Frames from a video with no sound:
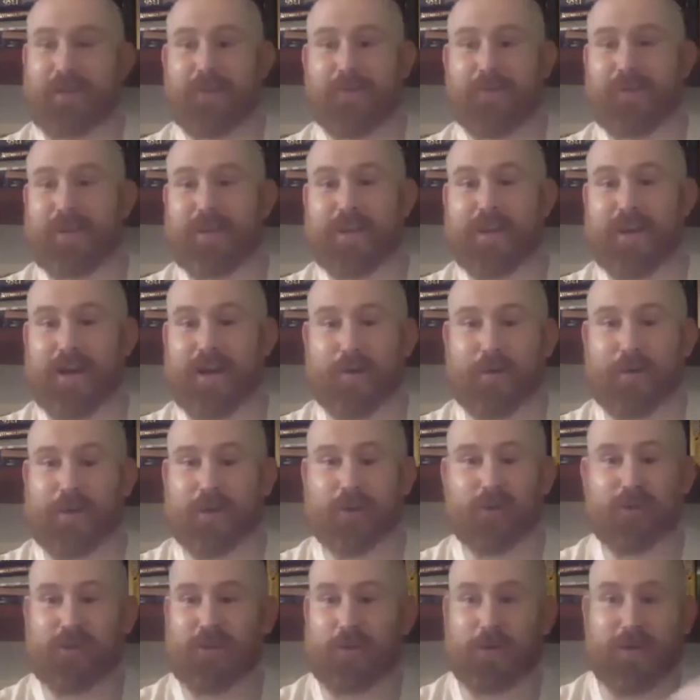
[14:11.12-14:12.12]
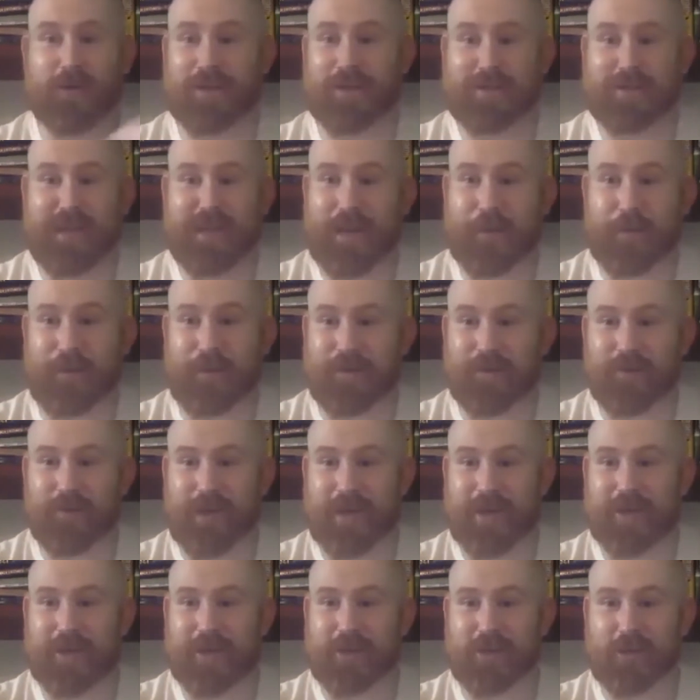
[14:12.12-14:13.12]
in the army you're doing an escape and
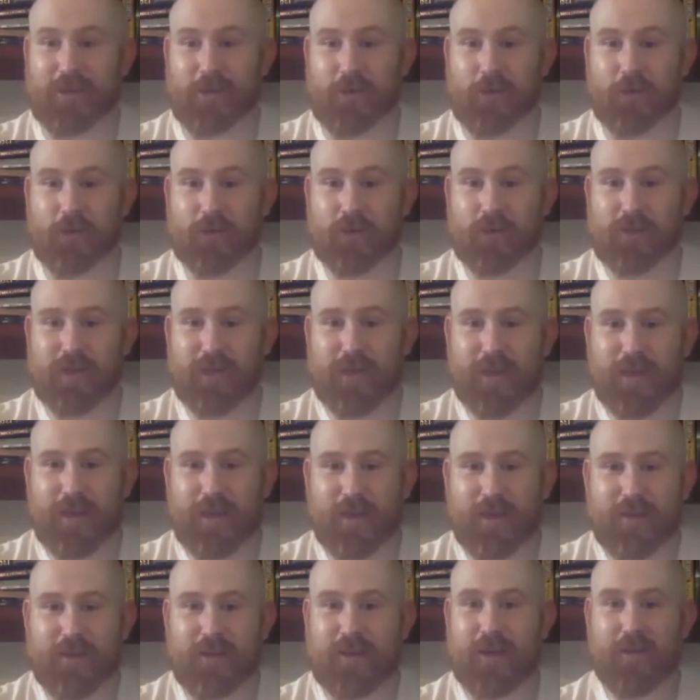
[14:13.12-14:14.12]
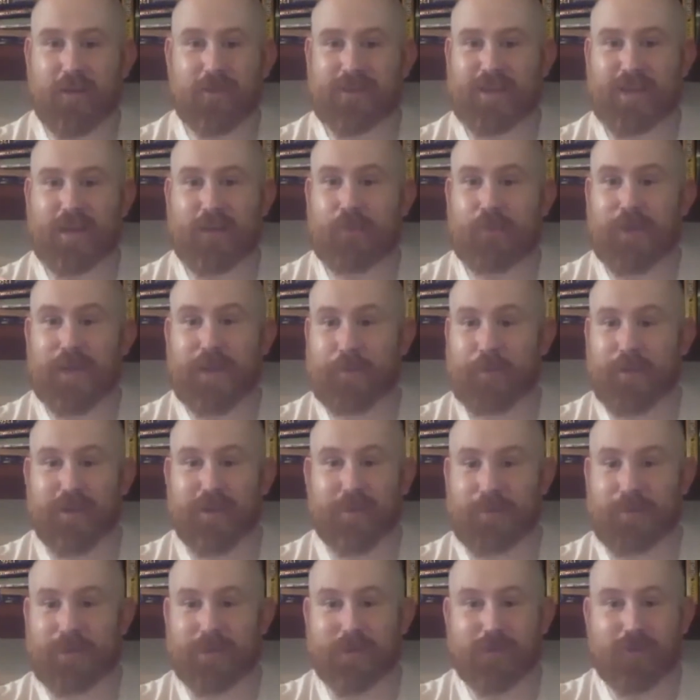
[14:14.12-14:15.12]
evasion course, they don't send people
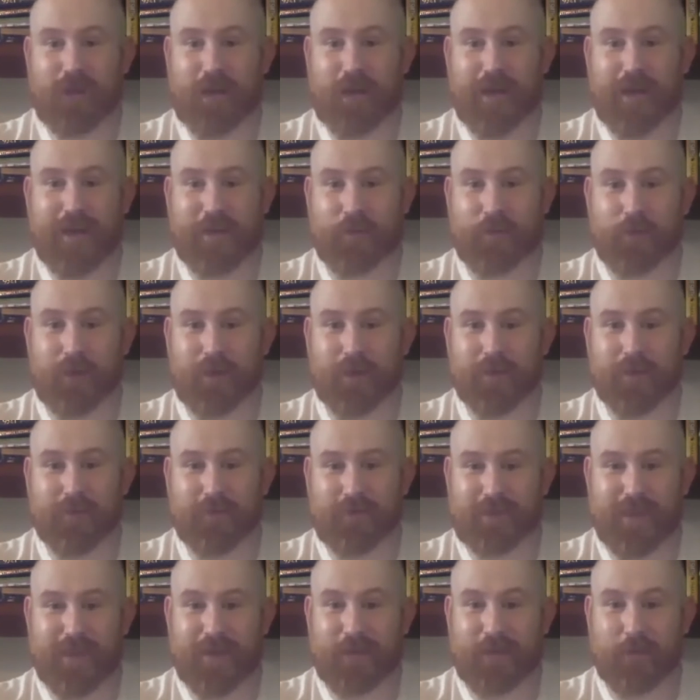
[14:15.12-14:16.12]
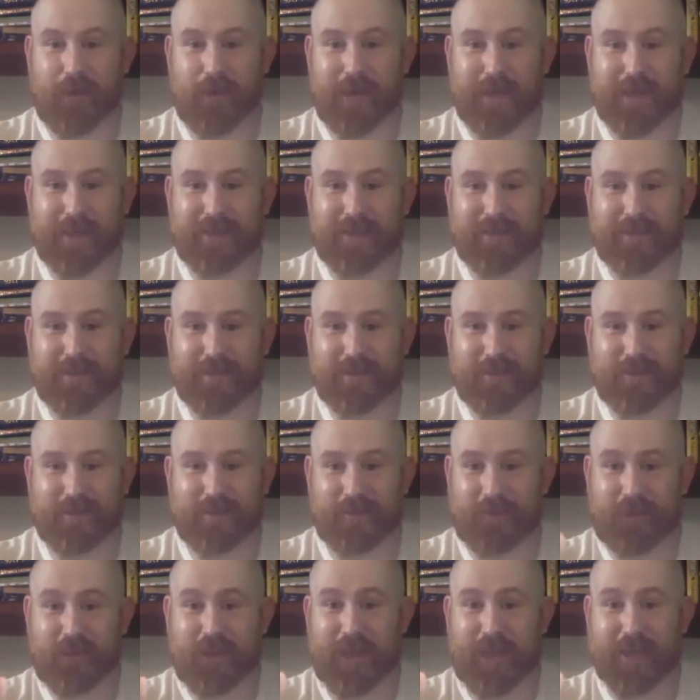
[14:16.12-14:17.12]
you've been training with for 10 weeks to
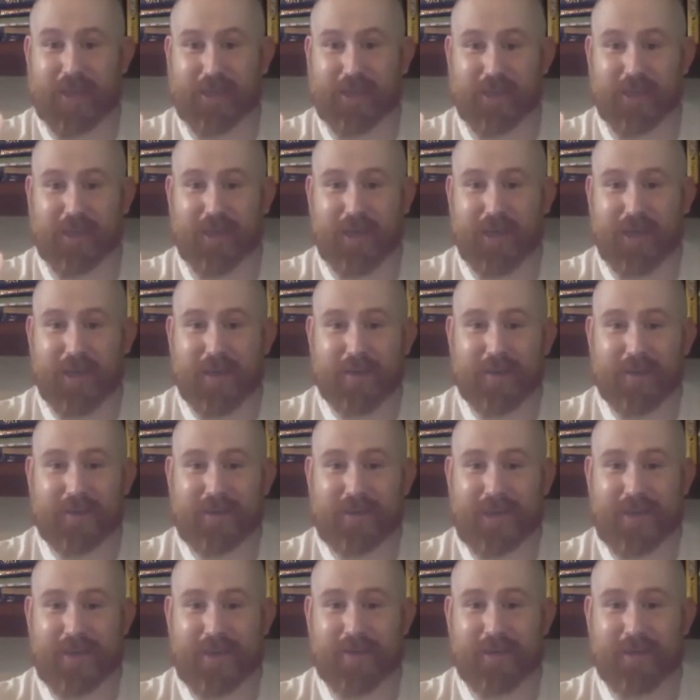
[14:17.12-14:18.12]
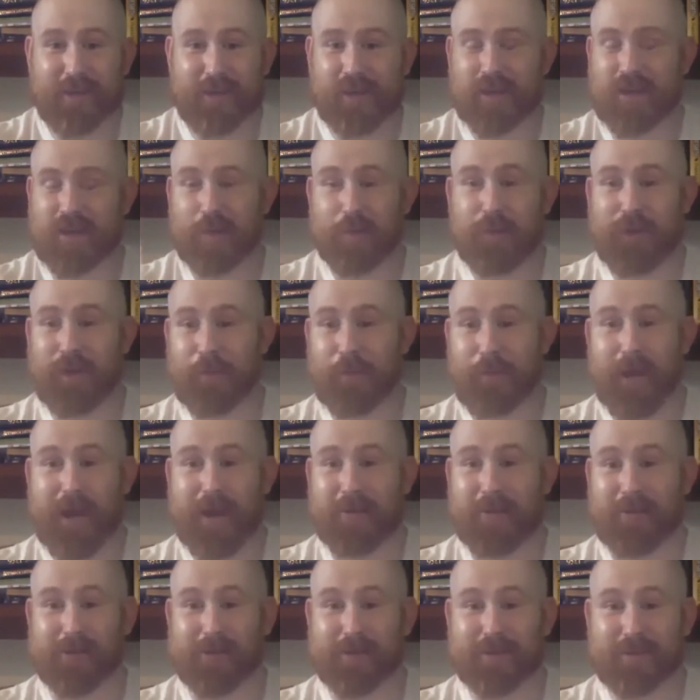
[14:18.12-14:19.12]
chase you. They send a couple of
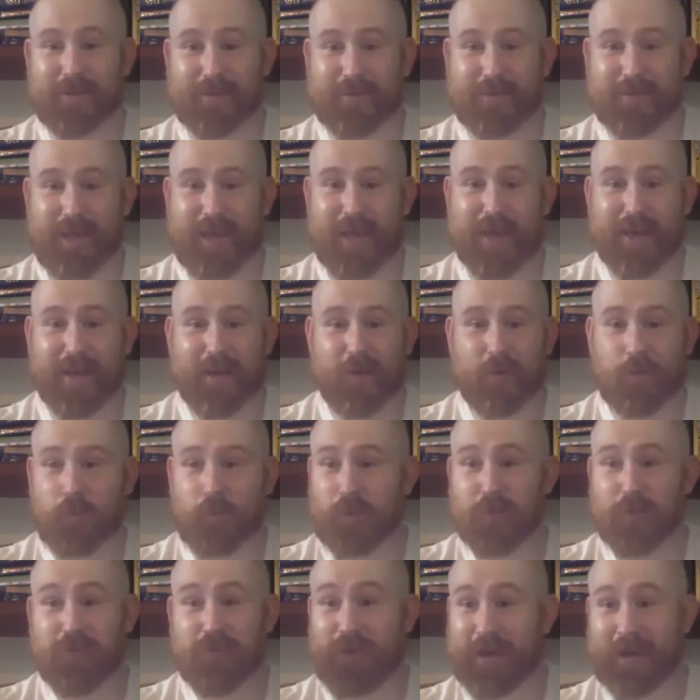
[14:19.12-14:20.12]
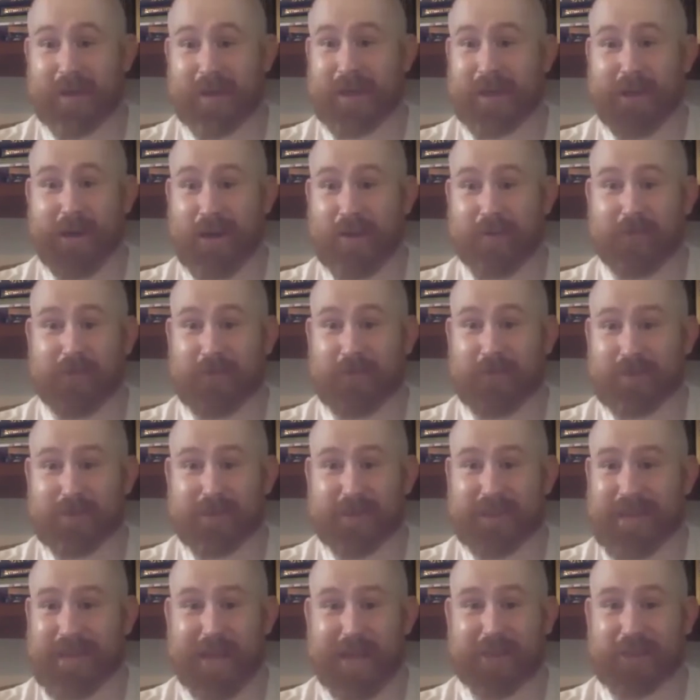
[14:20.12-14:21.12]
paras that would fucking love to
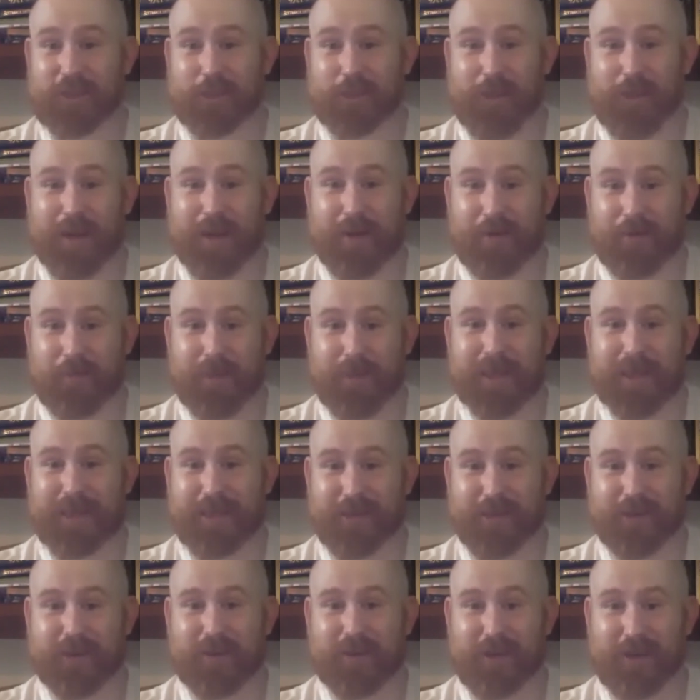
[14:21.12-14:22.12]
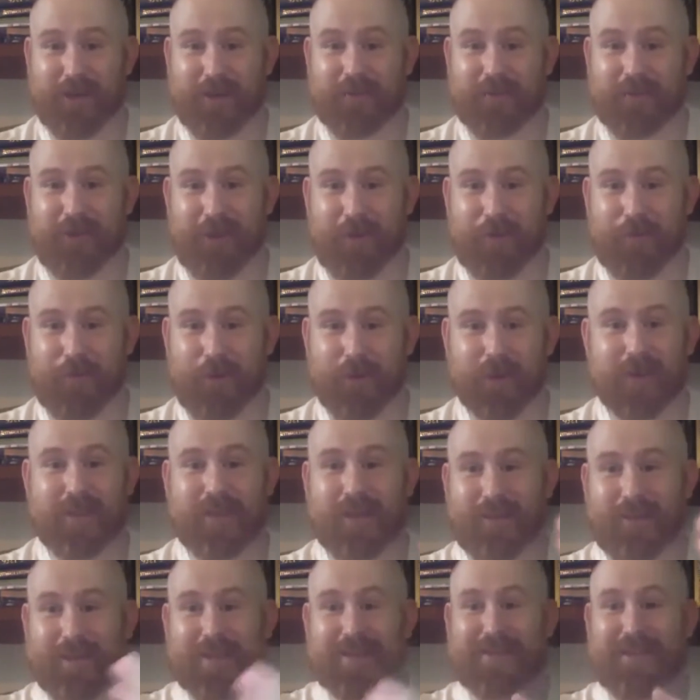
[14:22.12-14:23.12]
catch you out and make you look like a right mug.
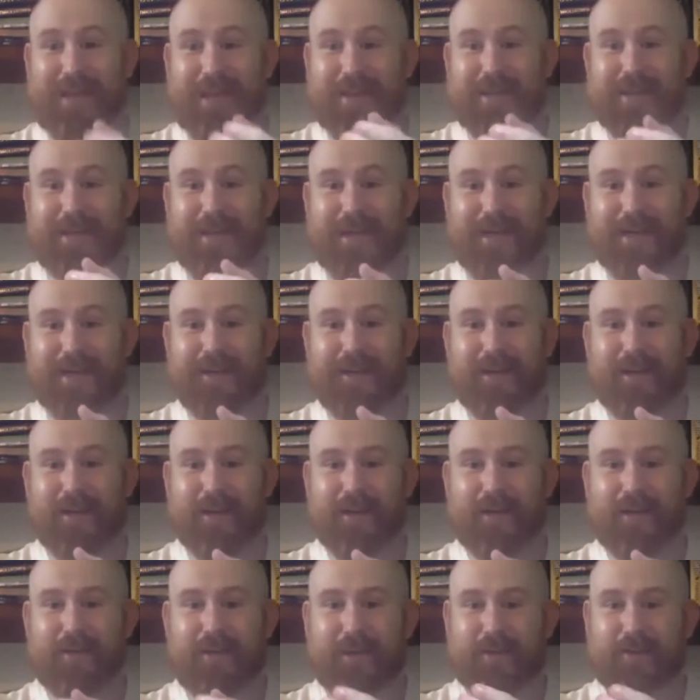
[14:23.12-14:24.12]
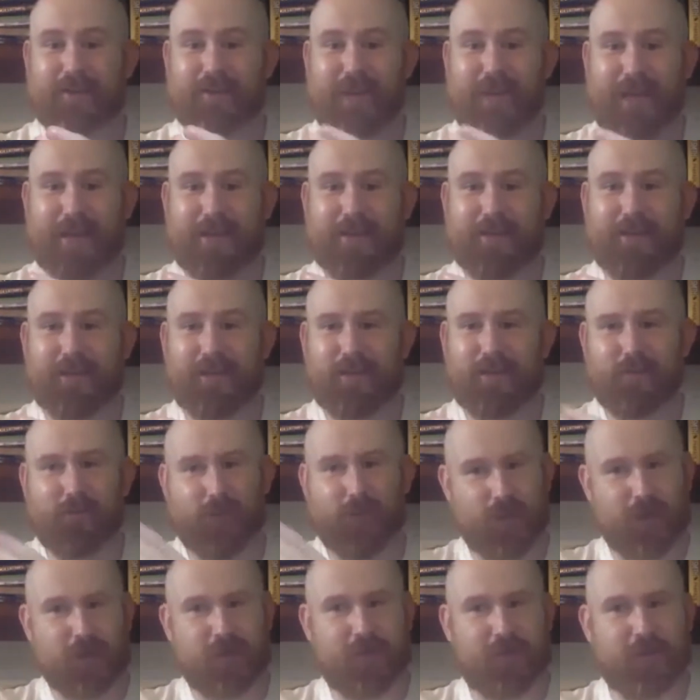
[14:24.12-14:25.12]
They'll send
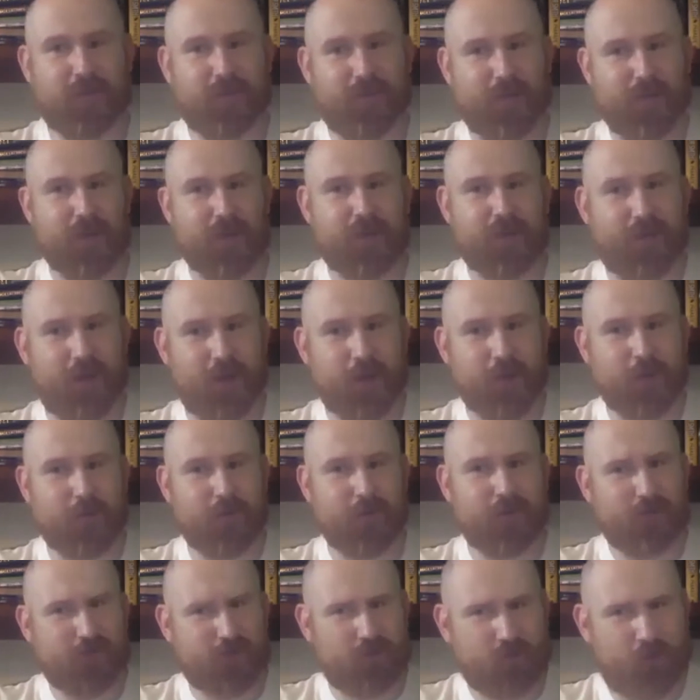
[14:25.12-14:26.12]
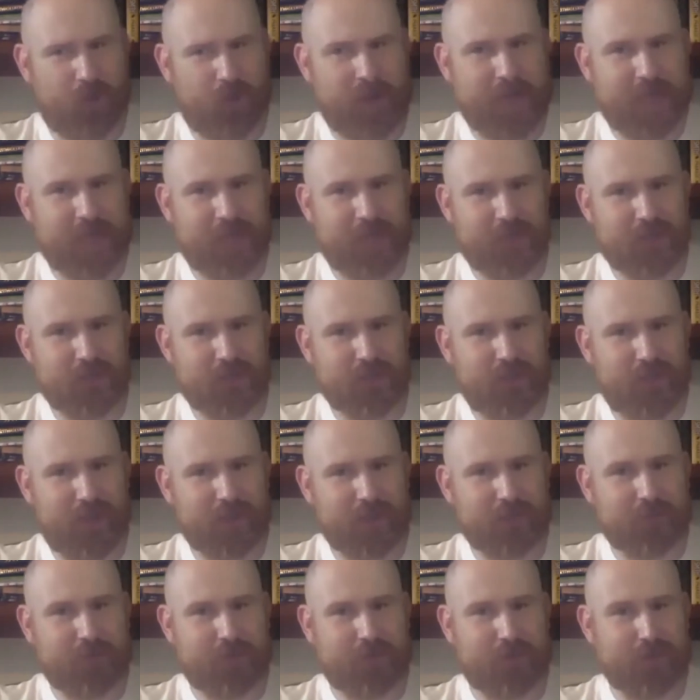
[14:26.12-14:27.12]
the other, the unknown, the strange
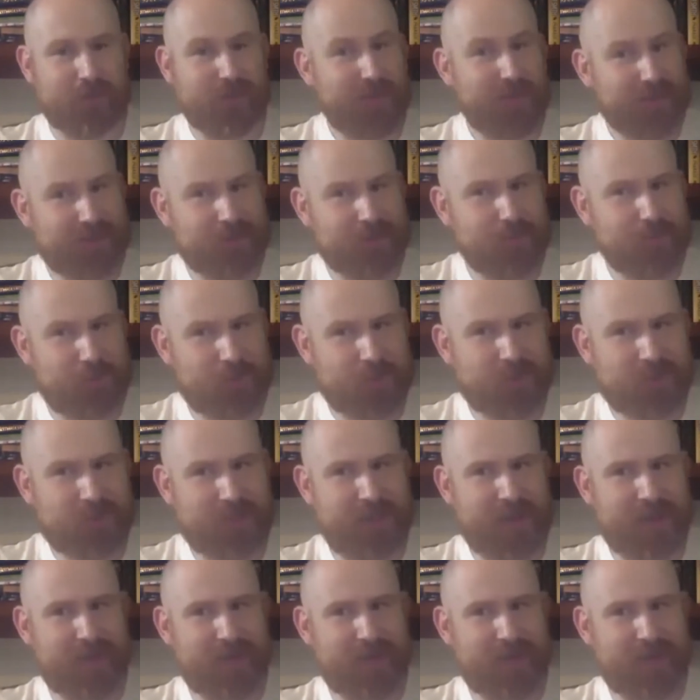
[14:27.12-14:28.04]
after you, because that's much scarier.